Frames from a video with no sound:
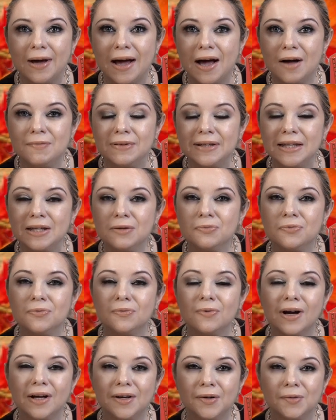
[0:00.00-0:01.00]
have a
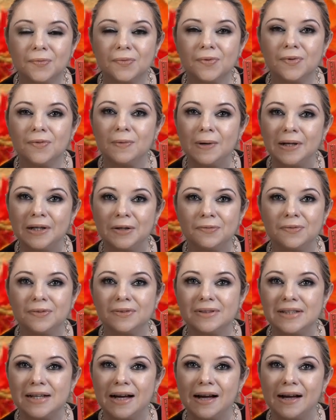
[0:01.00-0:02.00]

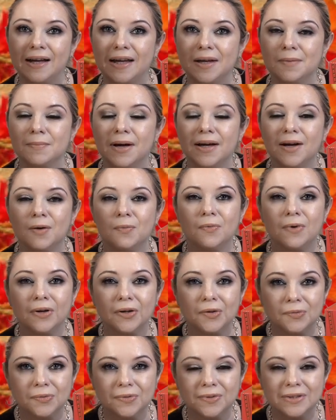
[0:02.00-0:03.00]
wonderful time, a
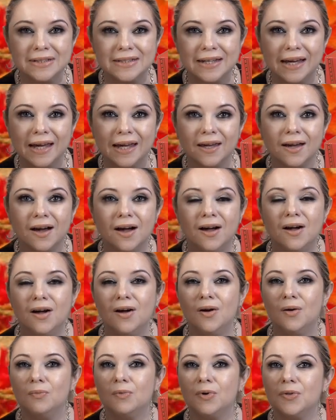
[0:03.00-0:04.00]
wonderful day
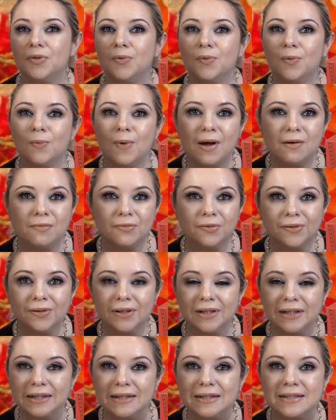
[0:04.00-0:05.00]
with whoever
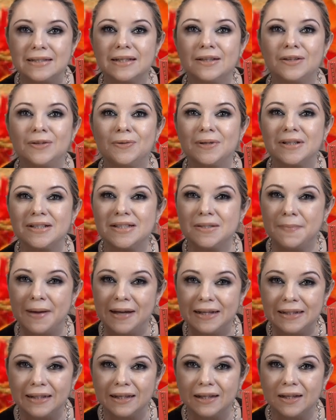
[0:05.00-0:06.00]
it is that you are
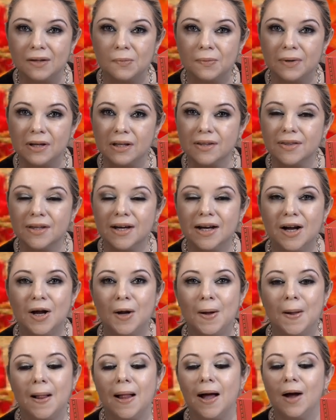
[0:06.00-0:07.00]
spending it with.
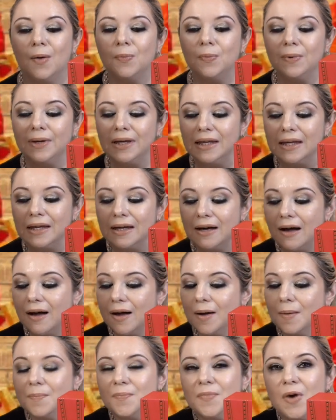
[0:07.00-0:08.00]
We
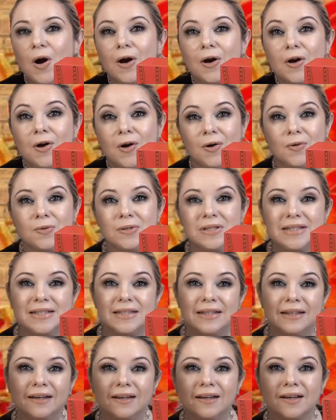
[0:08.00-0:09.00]
are
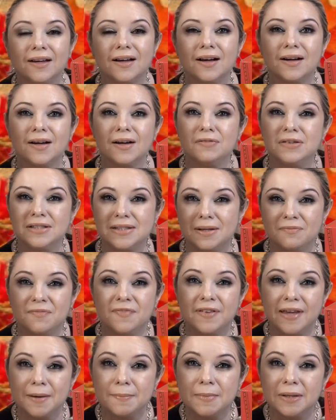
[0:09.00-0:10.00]
hosting some
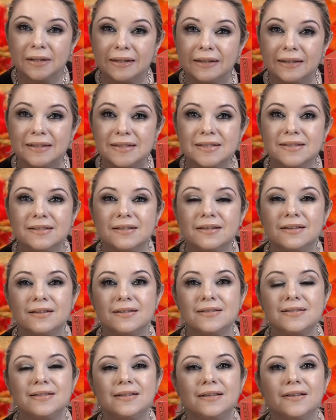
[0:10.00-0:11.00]
family
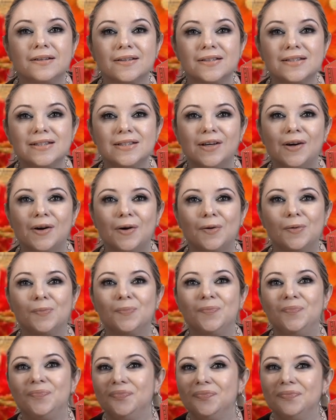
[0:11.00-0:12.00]
this year, so